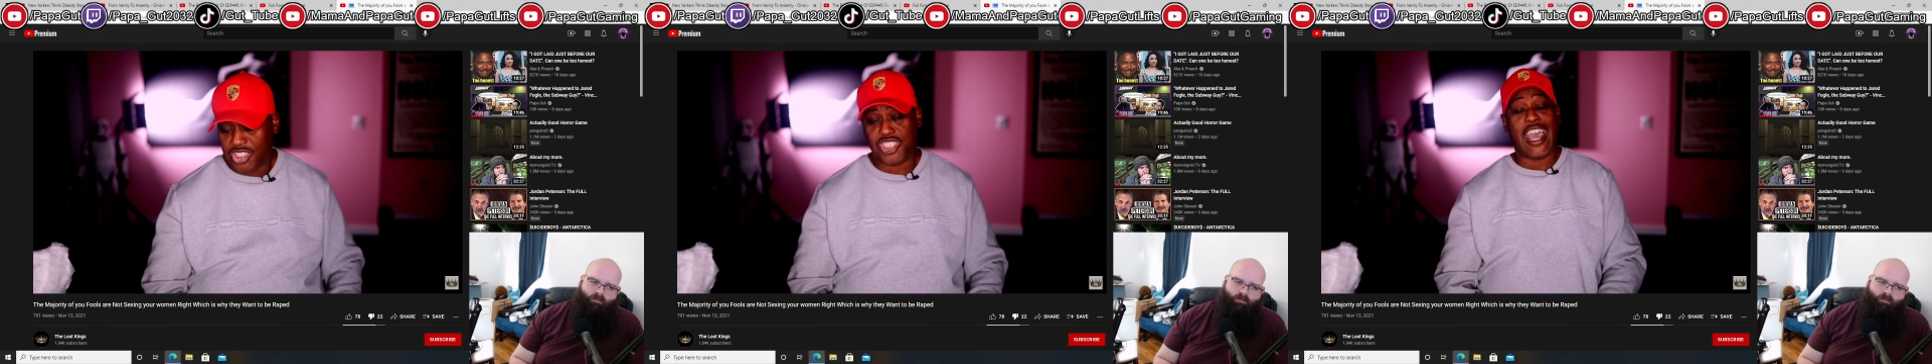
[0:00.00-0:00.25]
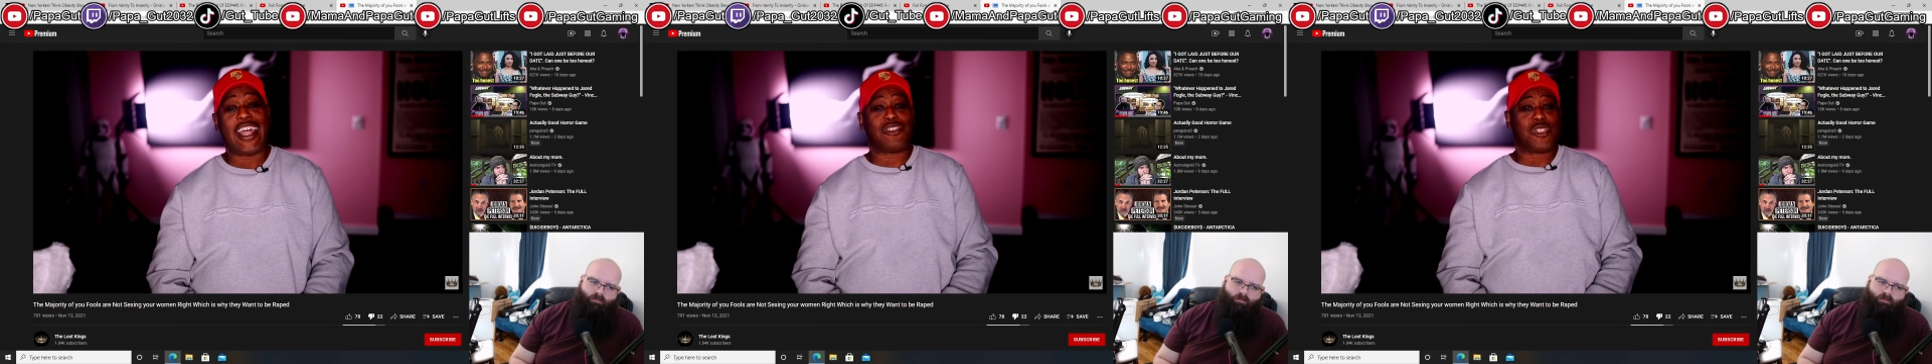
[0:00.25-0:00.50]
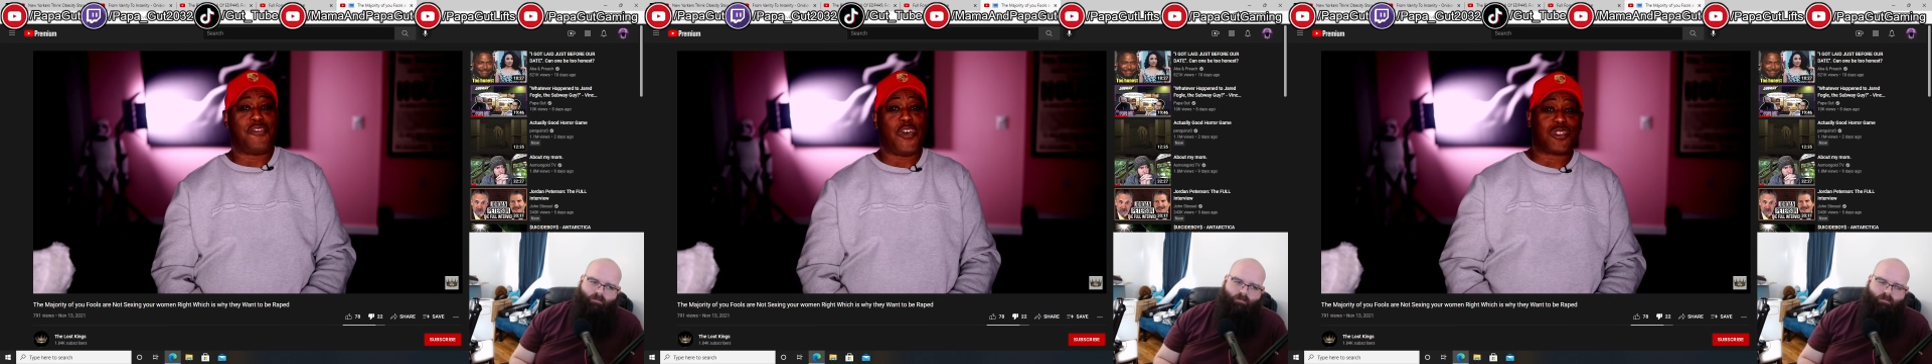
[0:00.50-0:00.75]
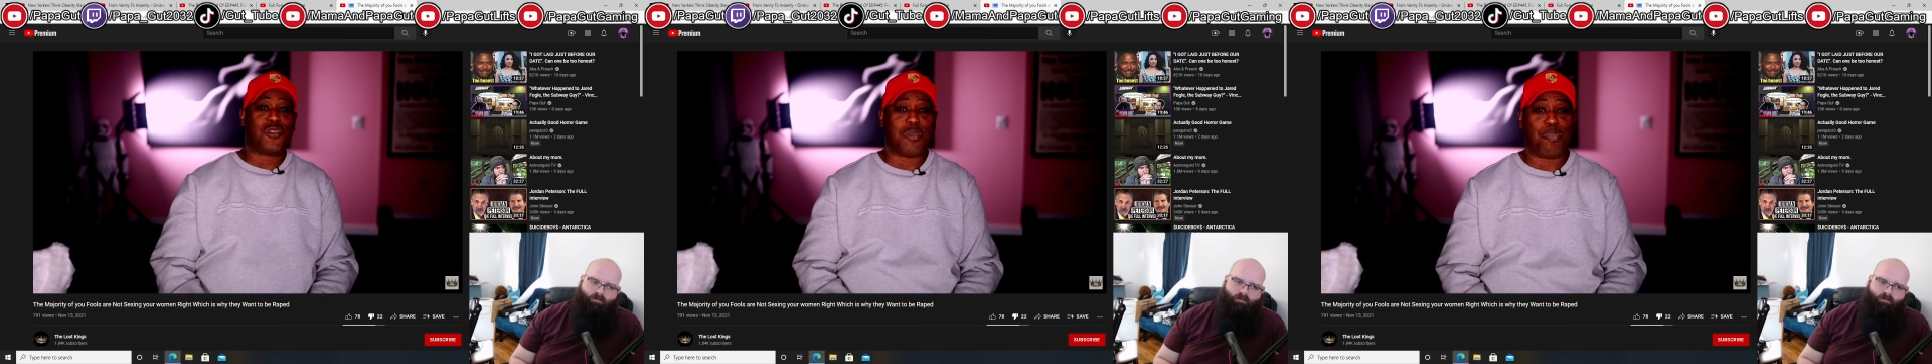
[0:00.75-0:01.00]
Shout out to the
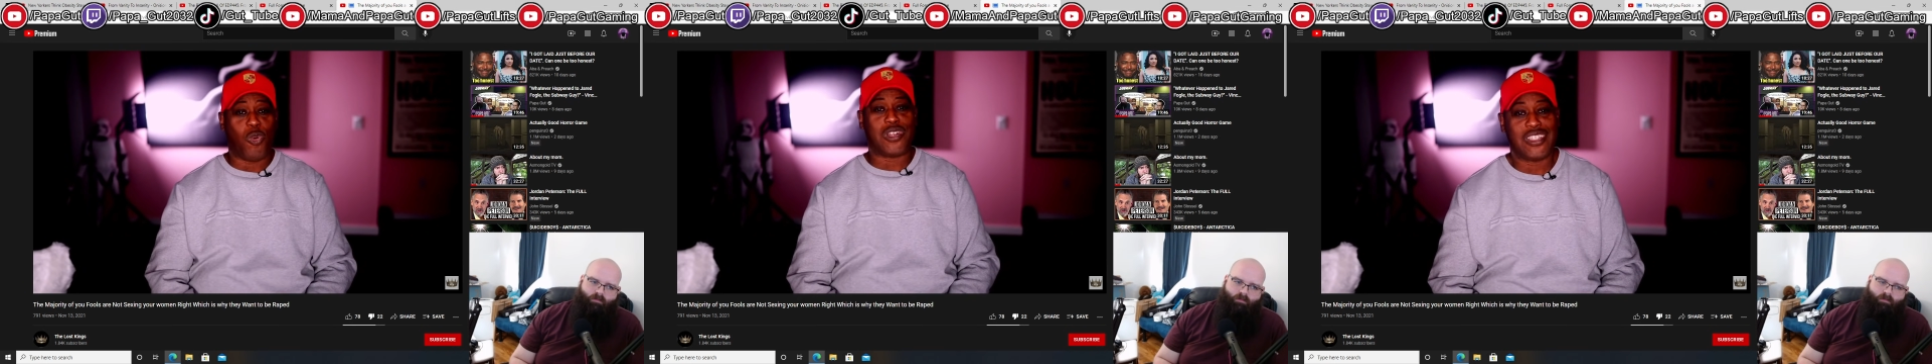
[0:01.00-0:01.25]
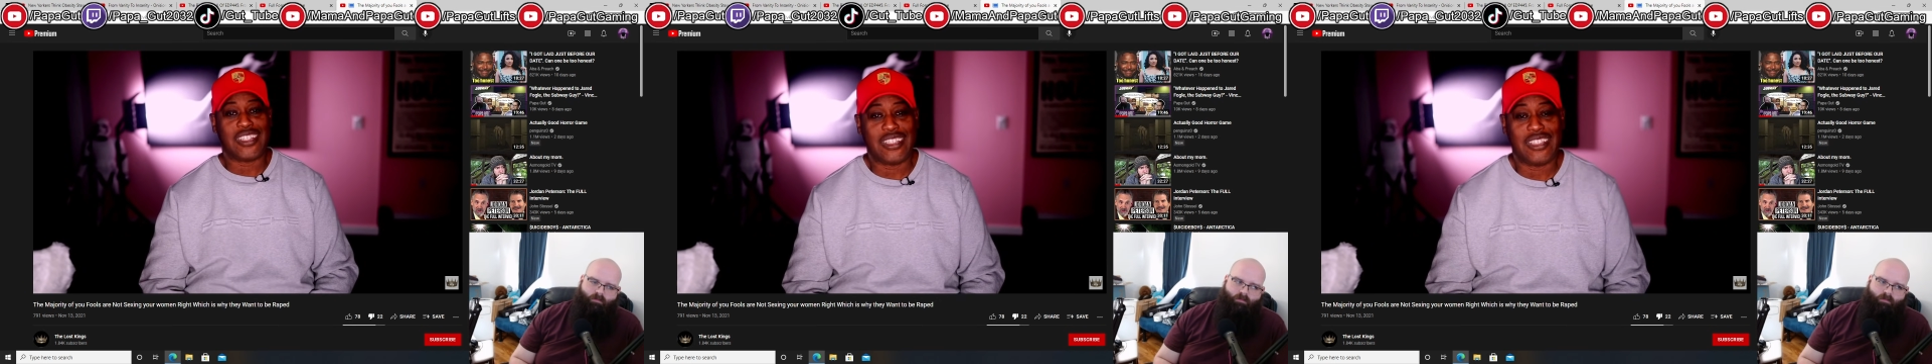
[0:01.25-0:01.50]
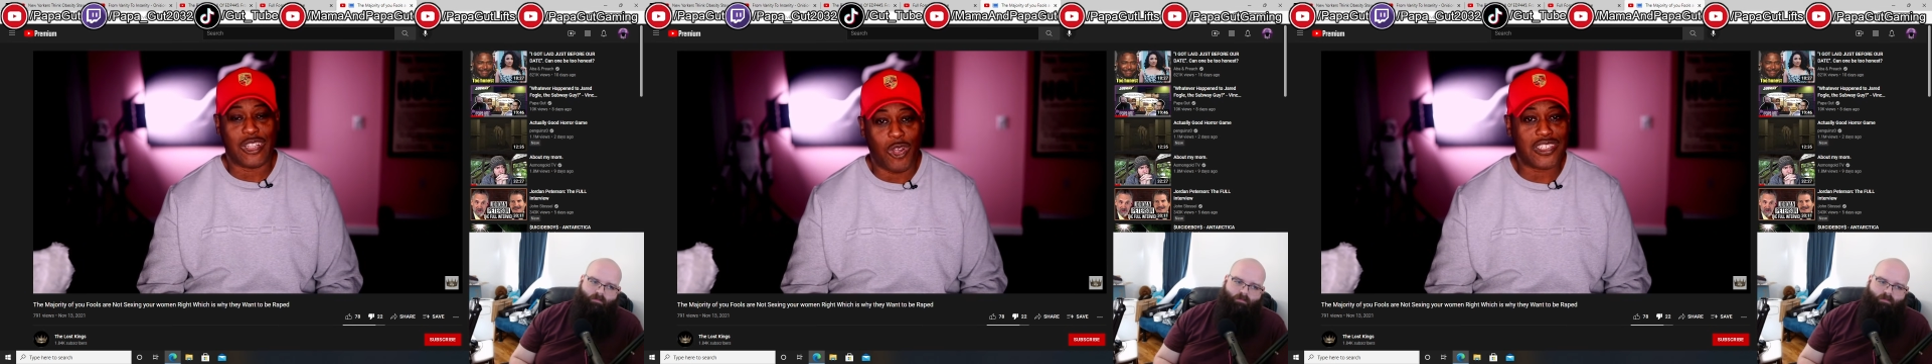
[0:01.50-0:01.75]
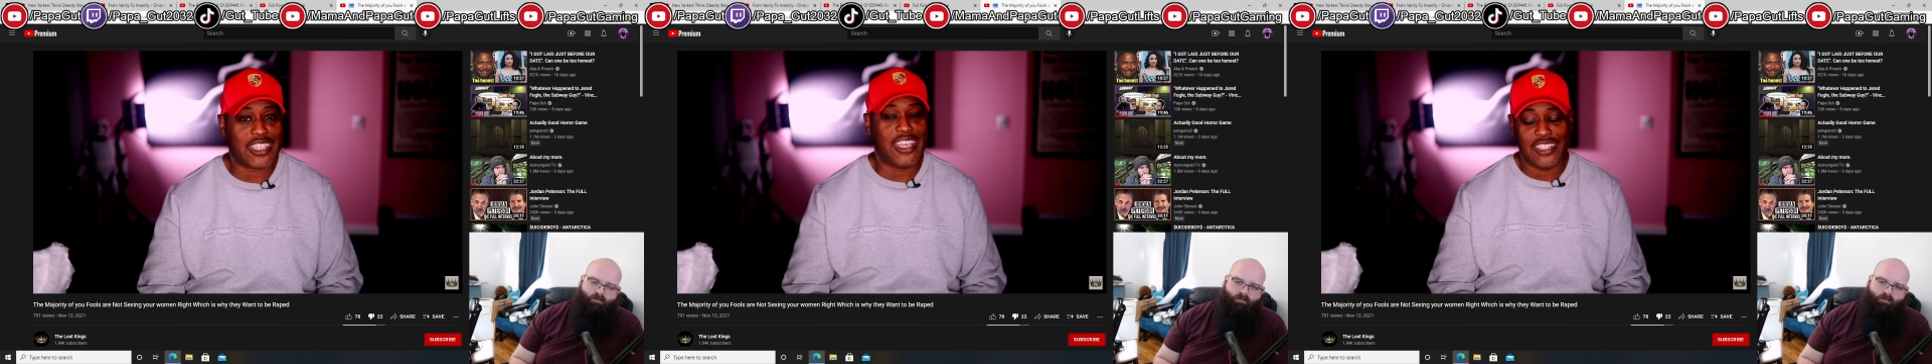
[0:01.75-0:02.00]
folks who support the
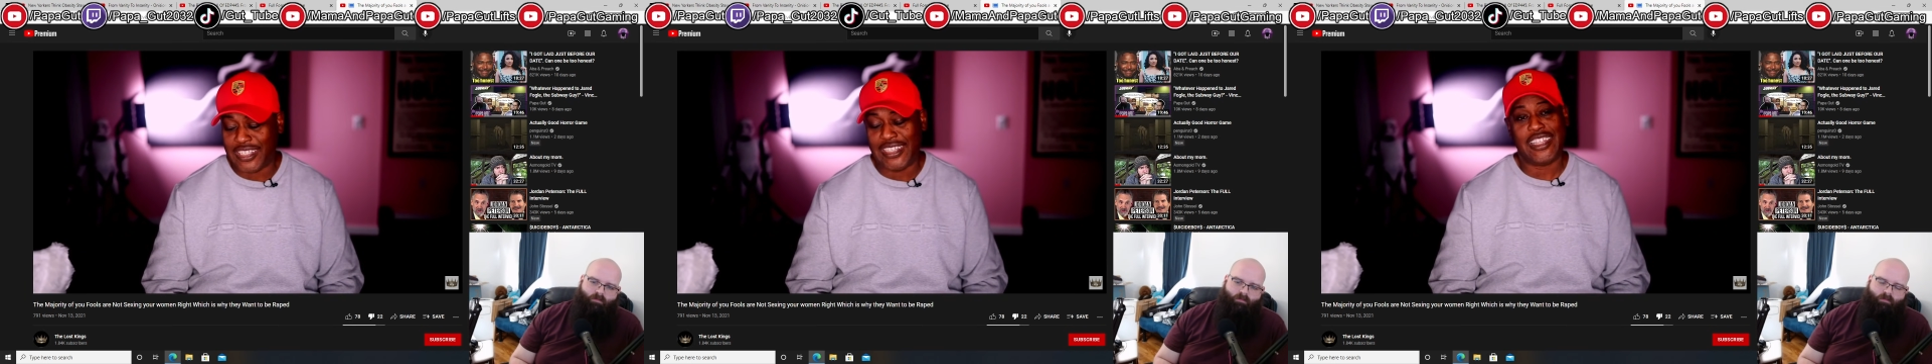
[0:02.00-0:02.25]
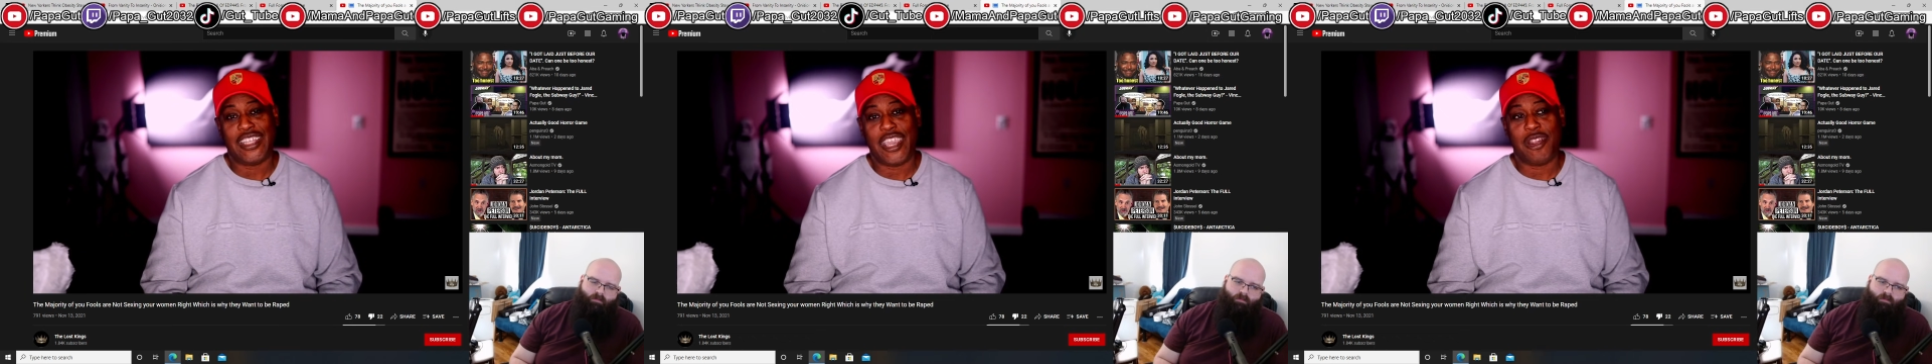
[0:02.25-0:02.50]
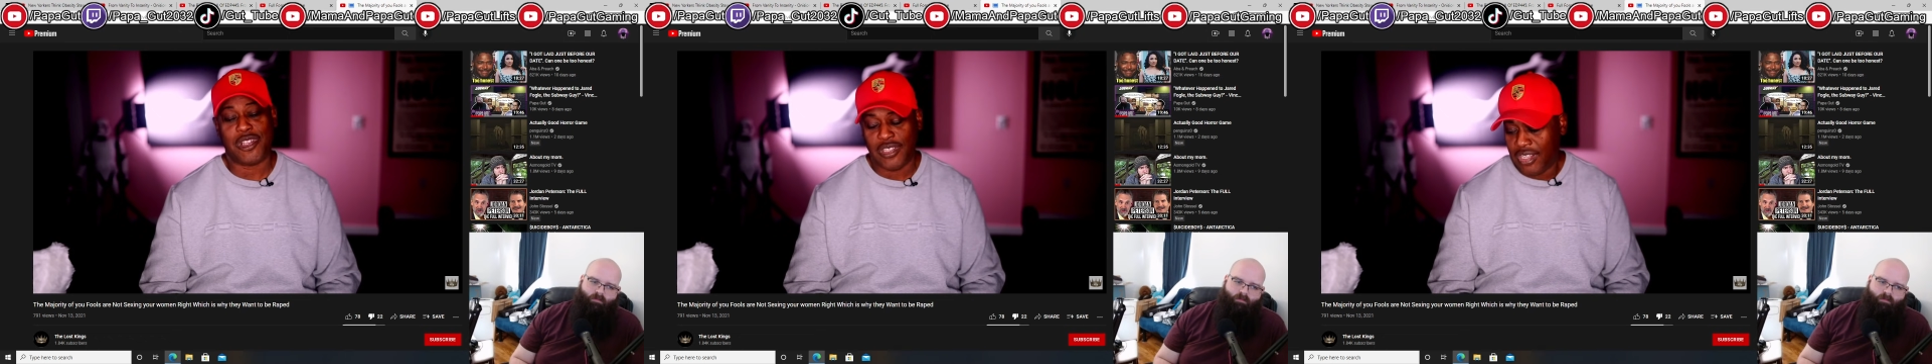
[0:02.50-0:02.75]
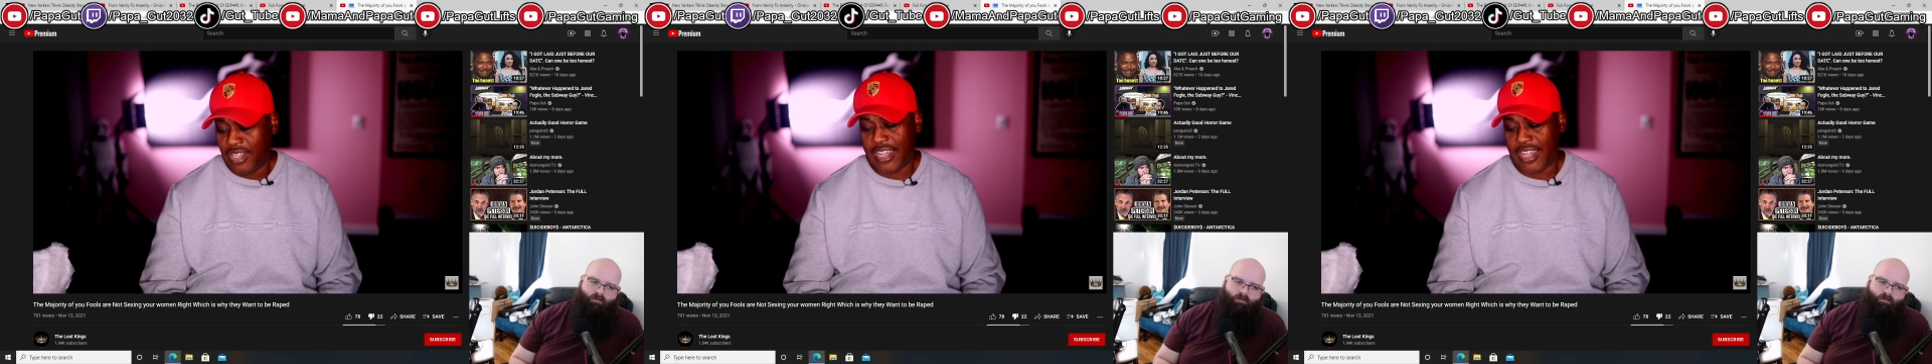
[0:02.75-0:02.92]
Lost Kings and Glendon Cameron.